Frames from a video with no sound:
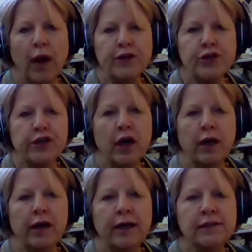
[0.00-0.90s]
Russian
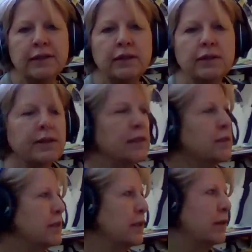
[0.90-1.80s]
artists who's
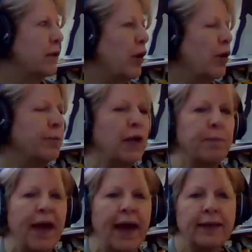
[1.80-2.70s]
into
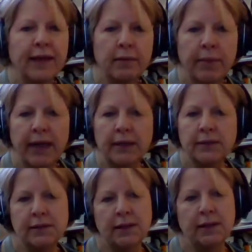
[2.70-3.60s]
homeopathic
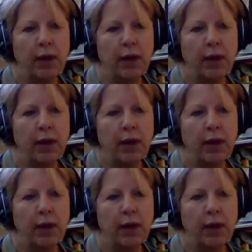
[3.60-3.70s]
medicine